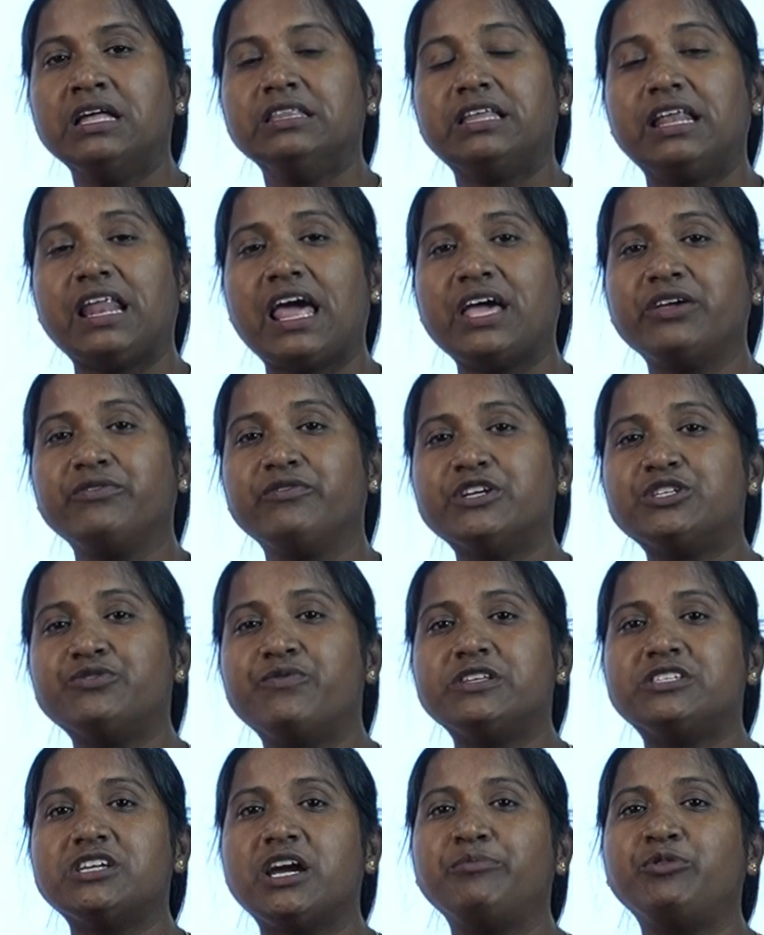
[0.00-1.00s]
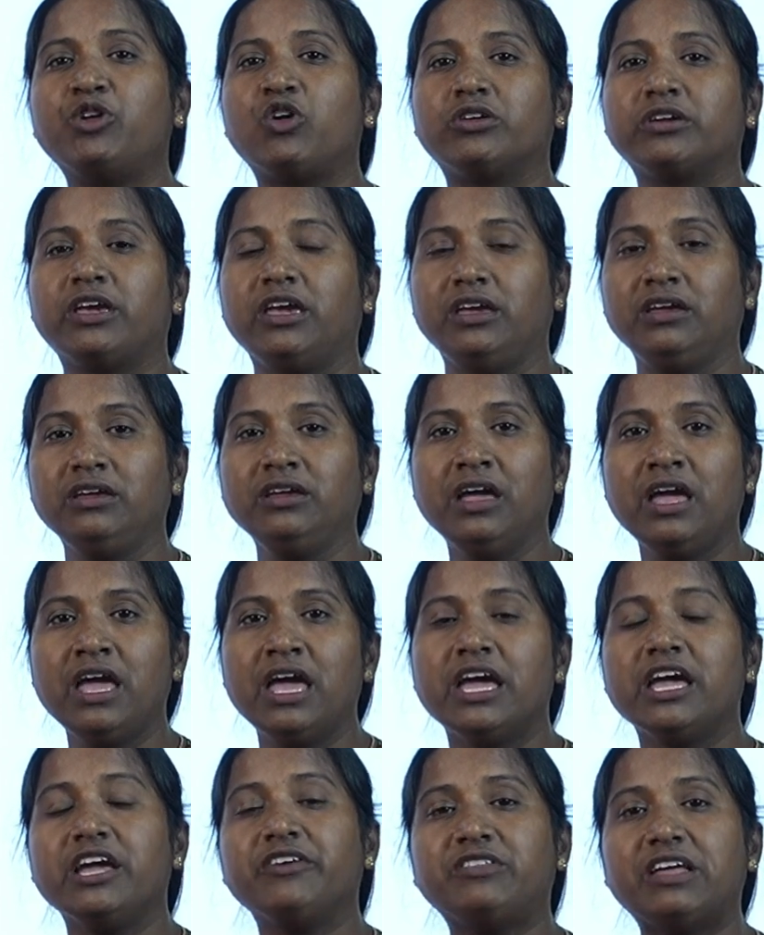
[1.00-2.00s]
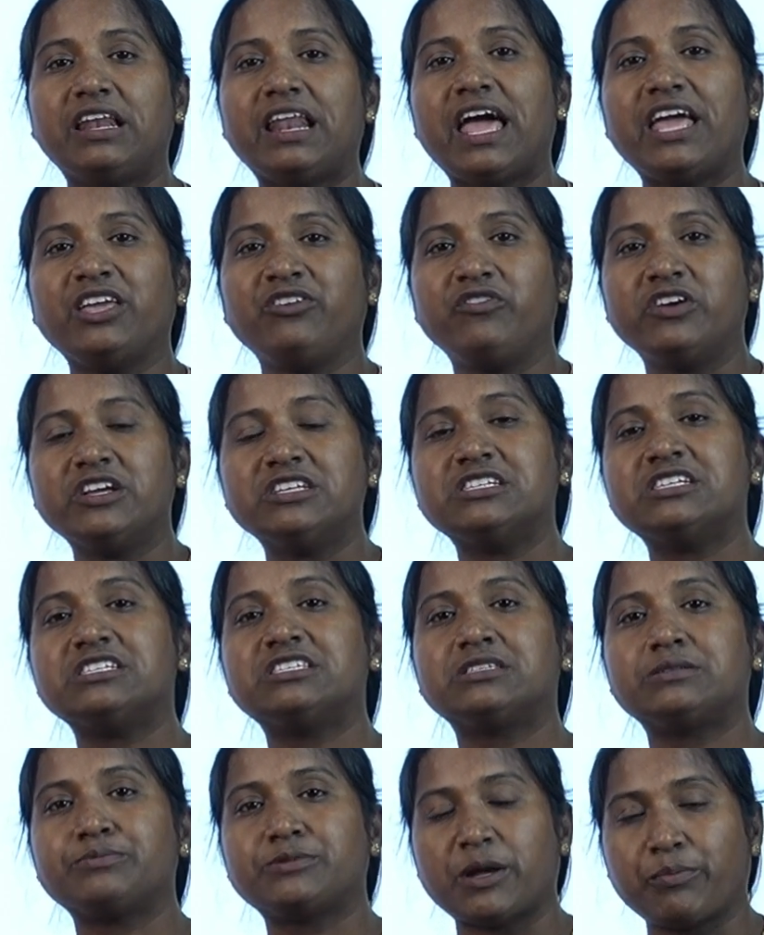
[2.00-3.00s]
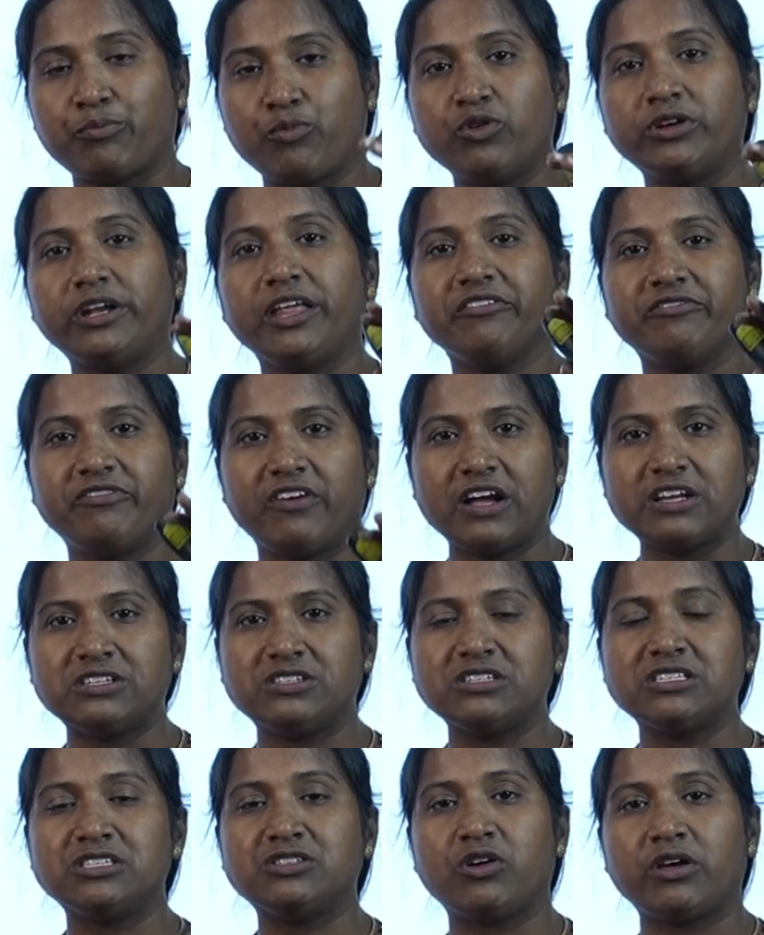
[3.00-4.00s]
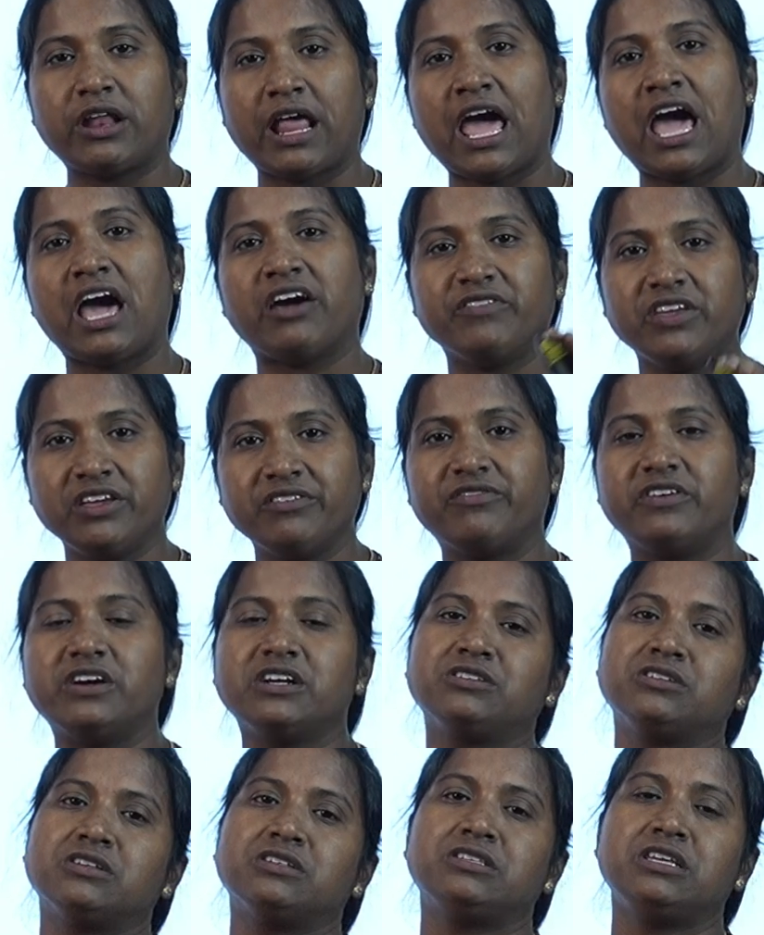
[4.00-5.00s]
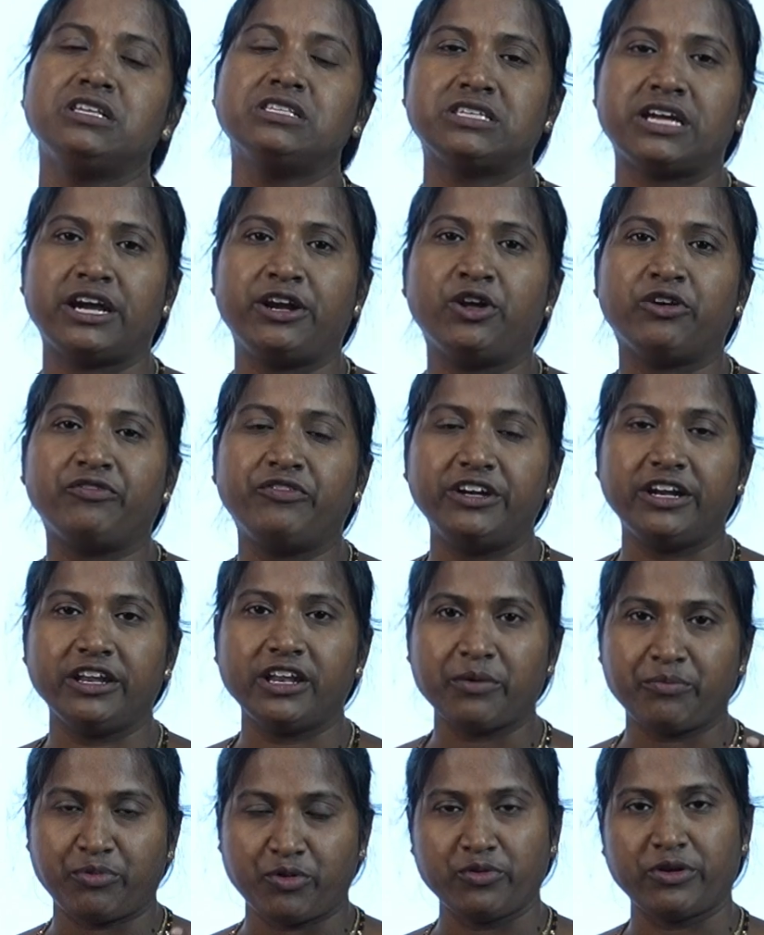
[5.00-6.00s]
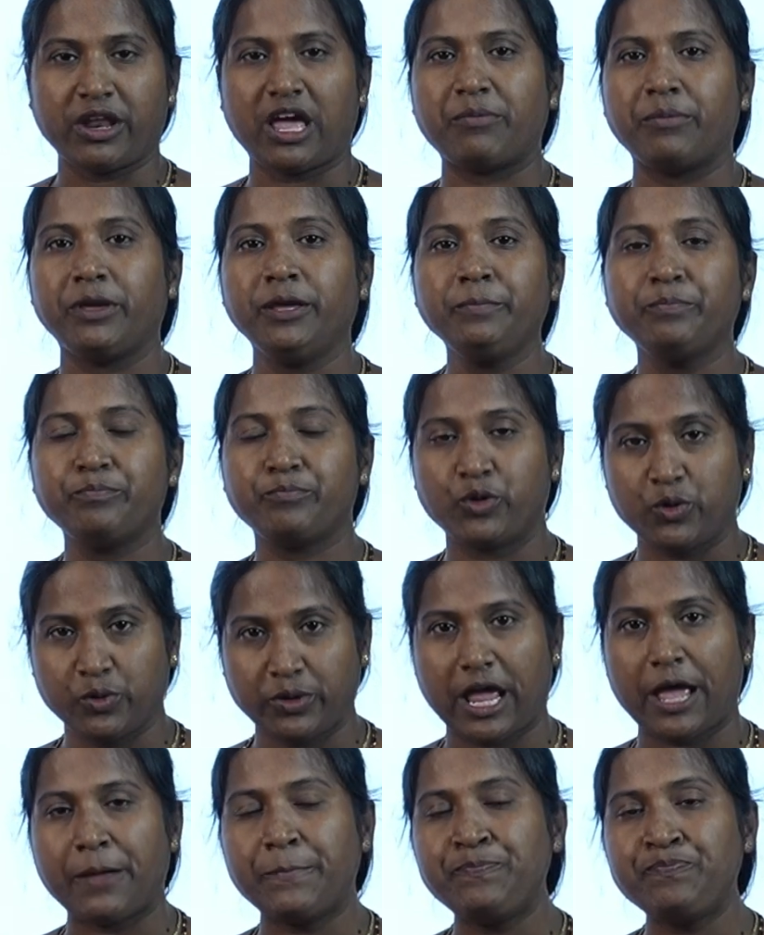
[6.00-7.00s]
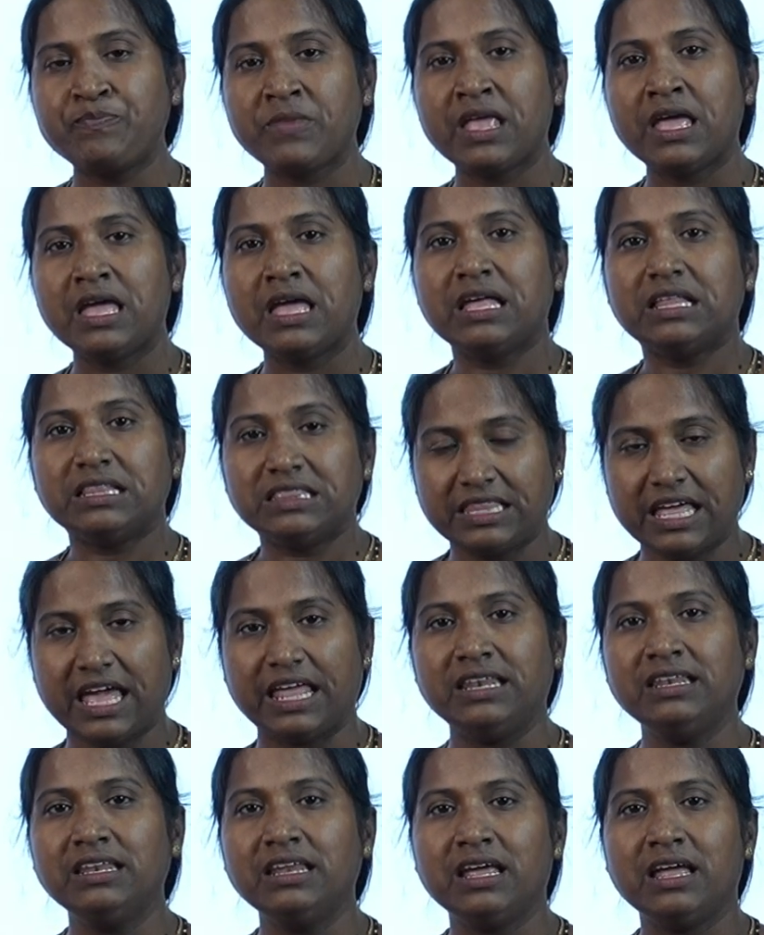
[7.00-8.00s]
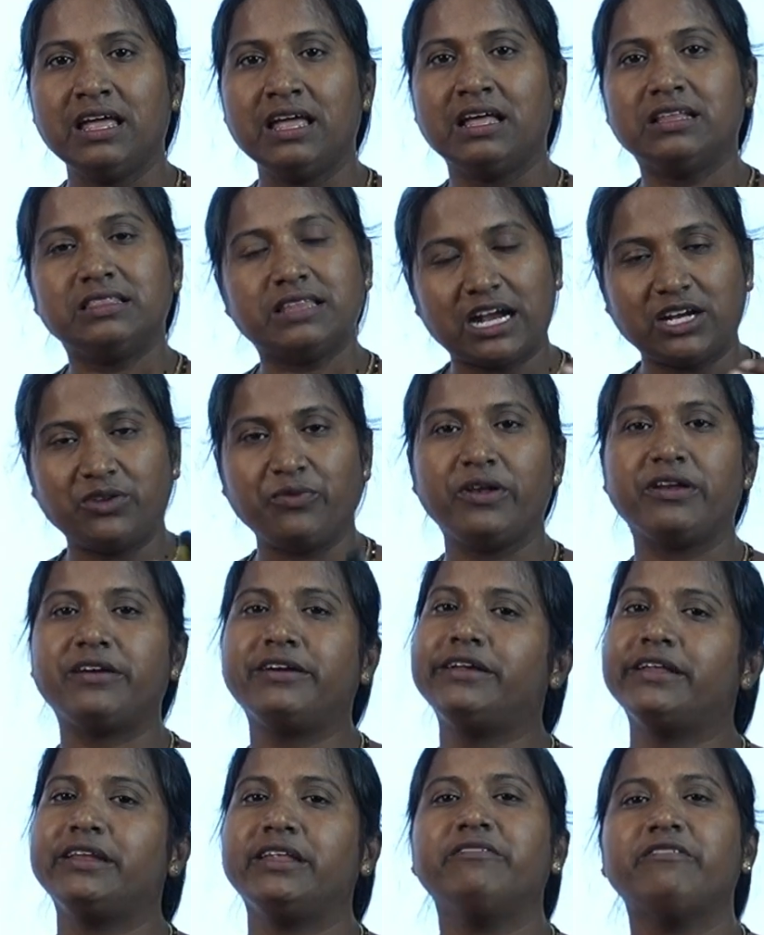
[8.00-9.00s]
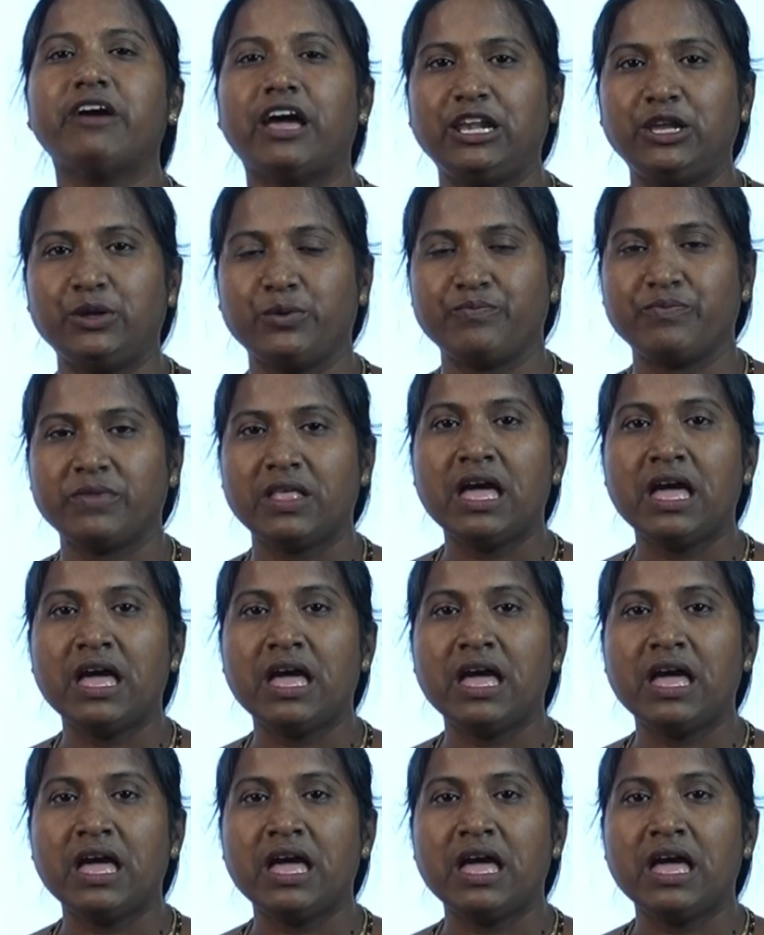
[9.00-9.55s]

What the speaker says: The language which I am talking, if the language is supporting functions or having functions inside of it in a program, then that will return a value.